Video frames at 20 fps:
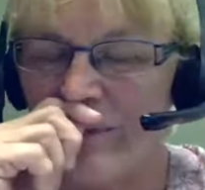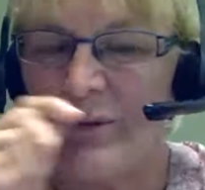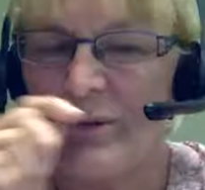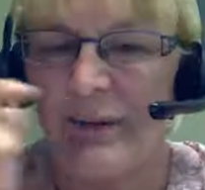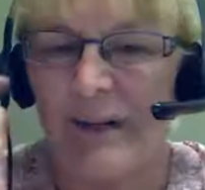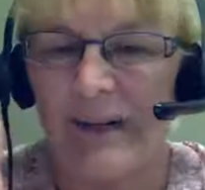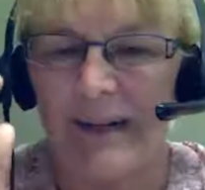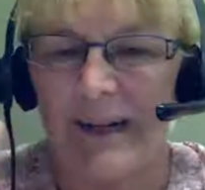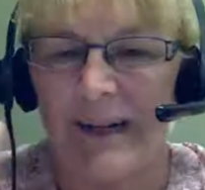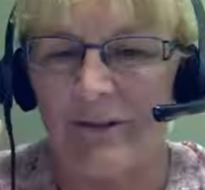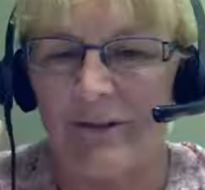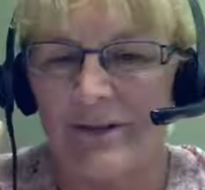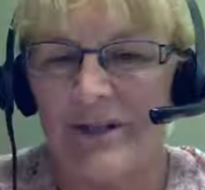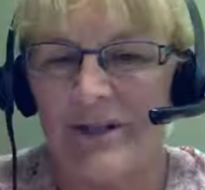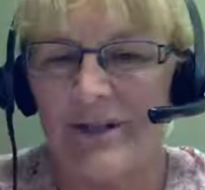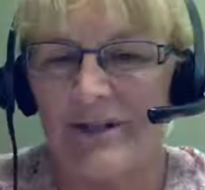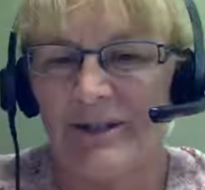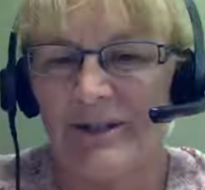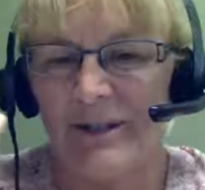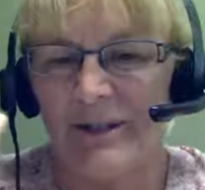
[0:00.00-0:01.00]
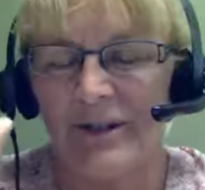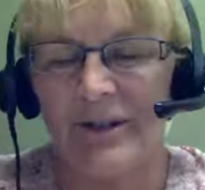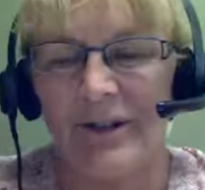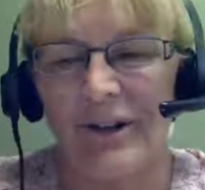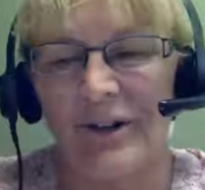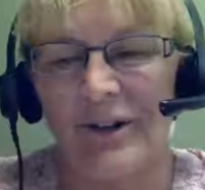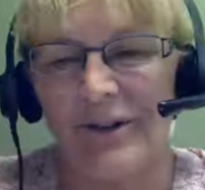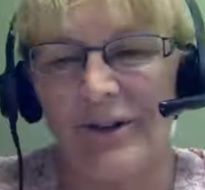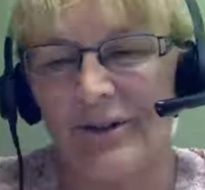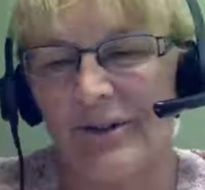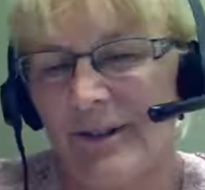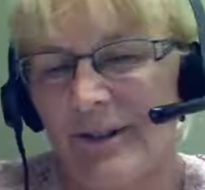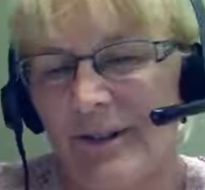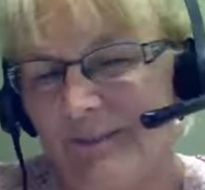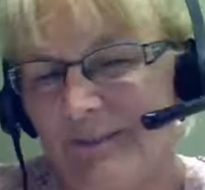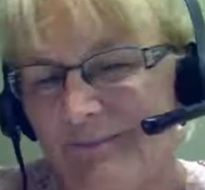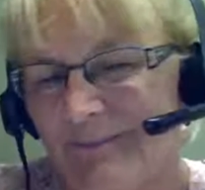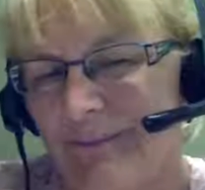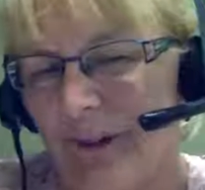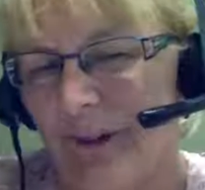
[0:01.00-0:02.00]
tweeted out earlier
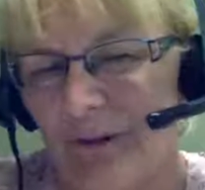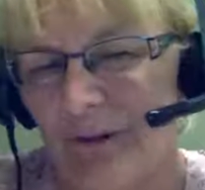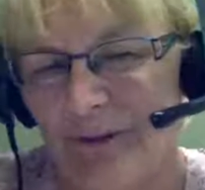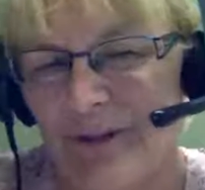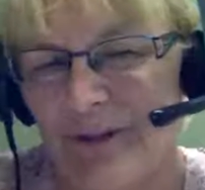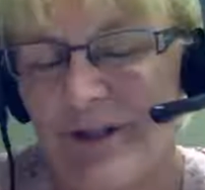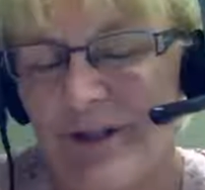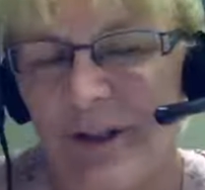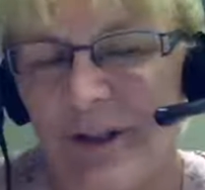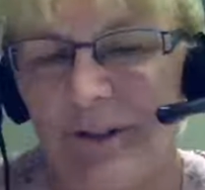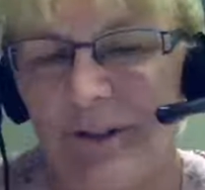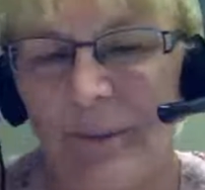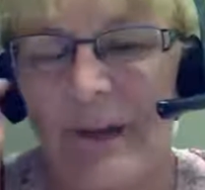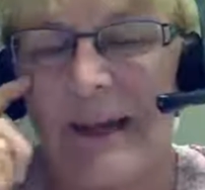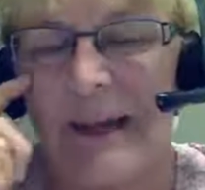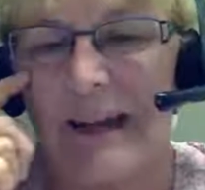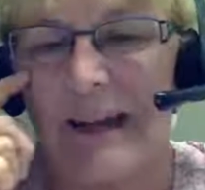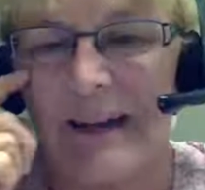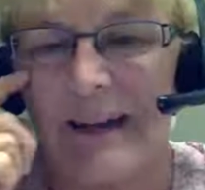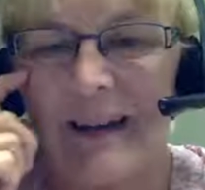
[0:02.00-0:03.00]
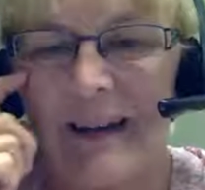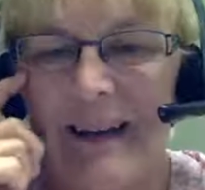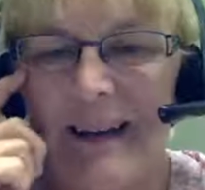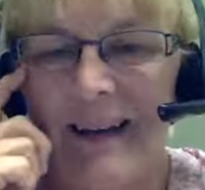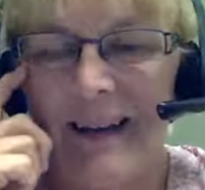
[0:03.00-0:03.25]
or just on the weekend,